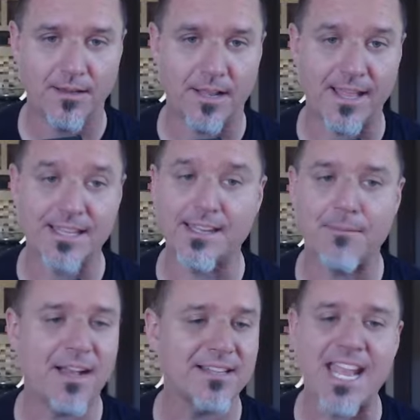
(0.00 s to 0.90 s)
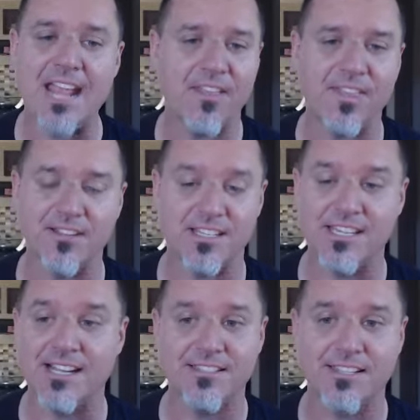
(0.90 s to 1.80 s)
Now, that, that, I'm not saying that the
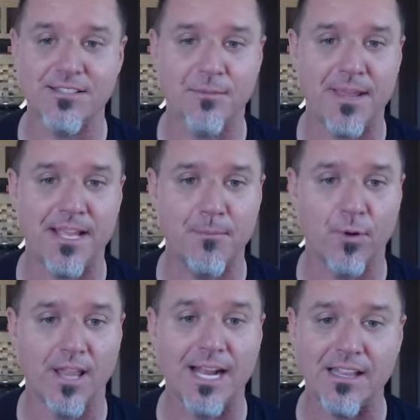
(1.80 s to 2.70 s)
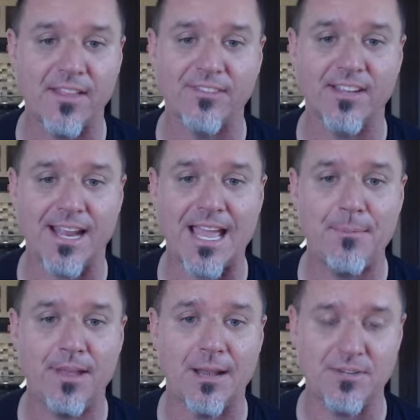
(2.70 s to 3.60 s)
statistics are making it more likely that's going to happen.